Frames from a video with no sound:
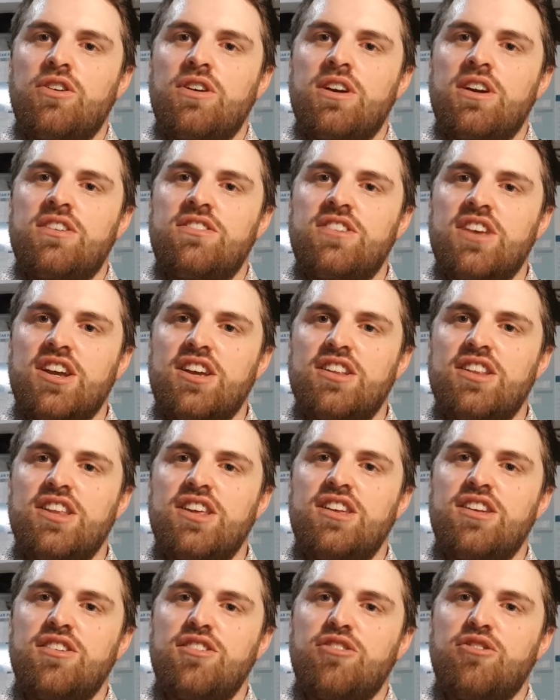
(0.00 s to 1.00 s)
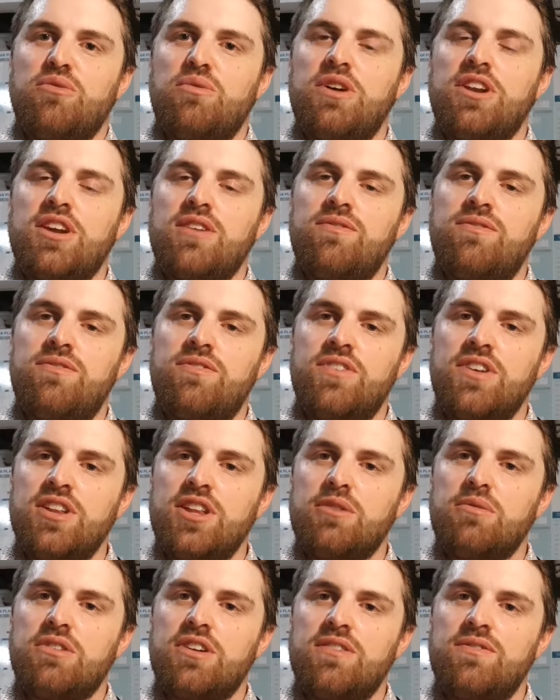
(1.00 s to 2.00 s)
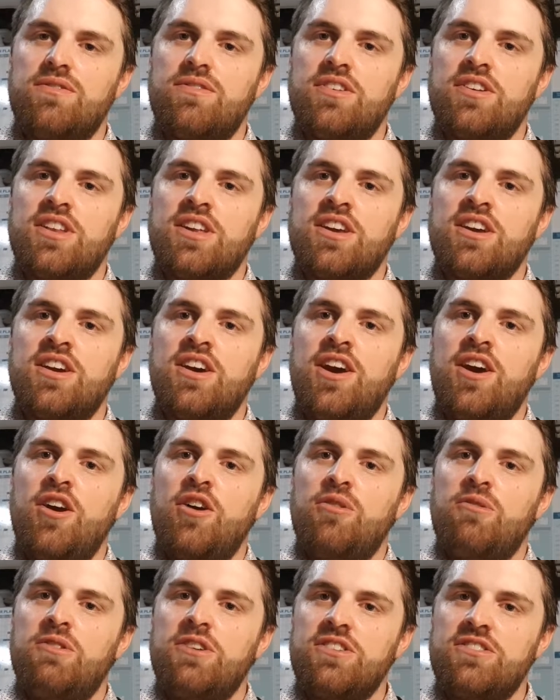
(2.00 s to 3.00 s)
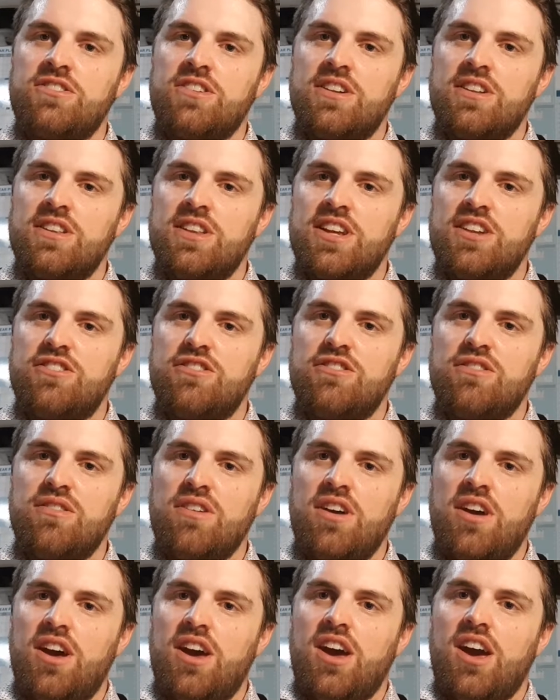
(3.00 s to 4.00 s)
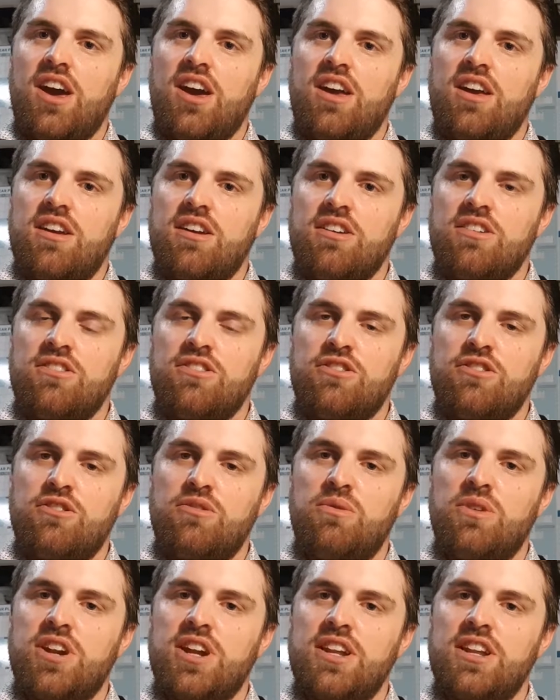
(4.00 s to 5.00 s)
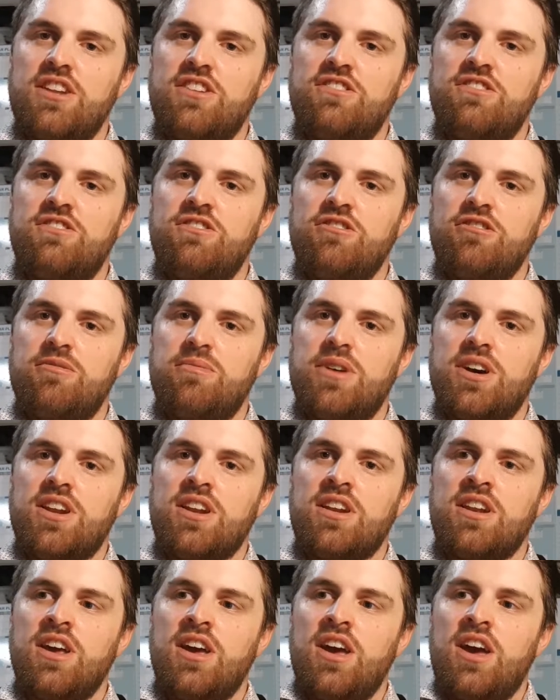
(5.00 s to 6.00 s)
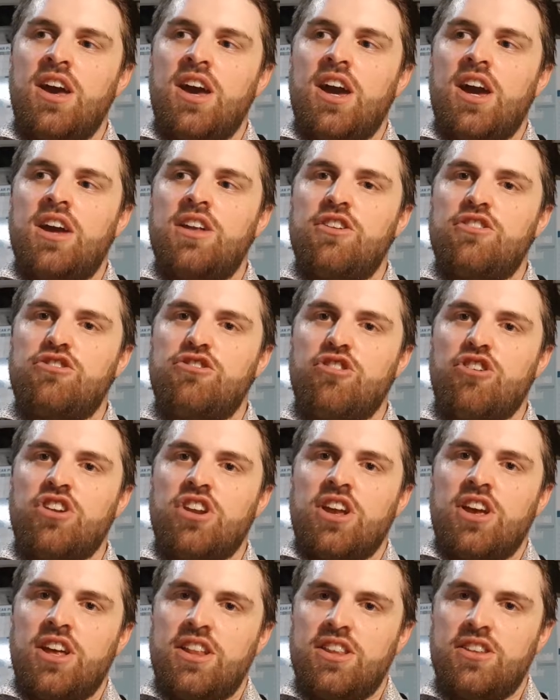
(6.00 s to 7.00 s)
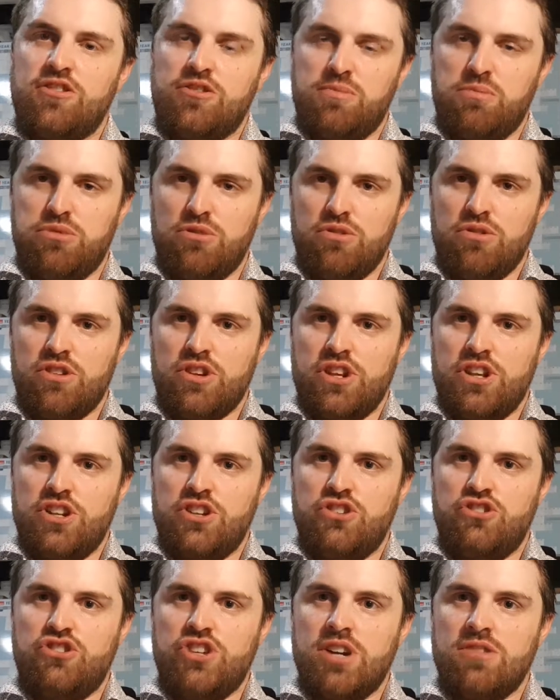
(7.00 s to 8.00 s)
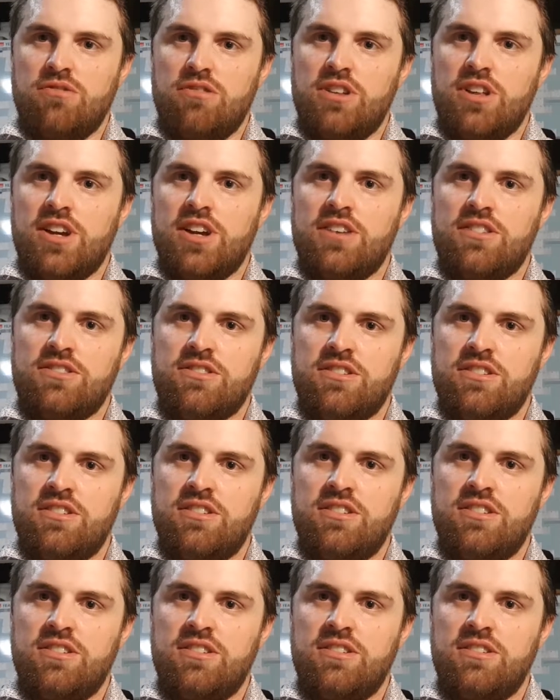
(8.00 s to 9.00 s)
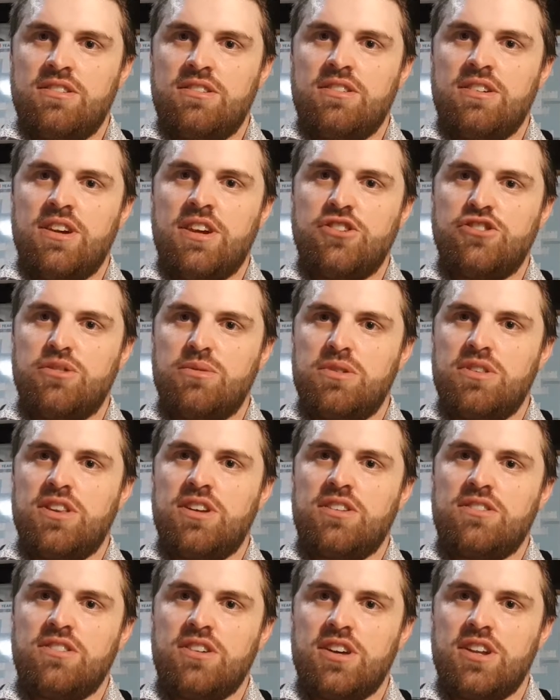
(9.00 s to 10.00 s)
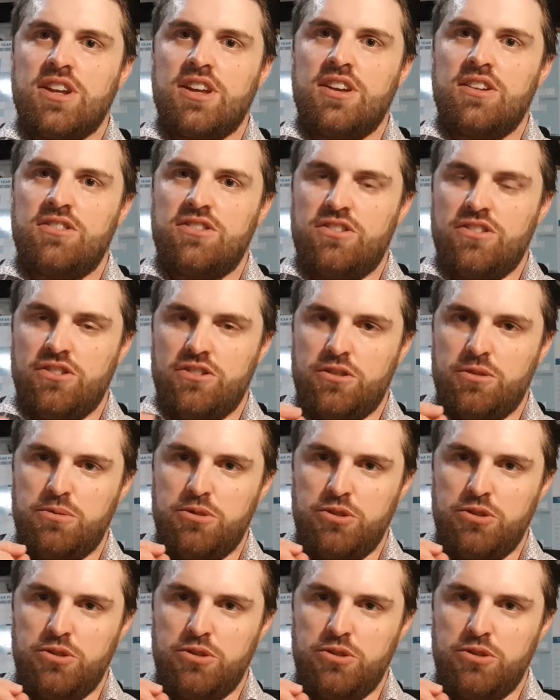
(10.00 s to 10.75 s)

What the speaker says: exactly when I'm feeling what I'm feeling, what it's going to lead to, and what I need to do about it. And it's not this broad, generalized issue with anxiety. It's this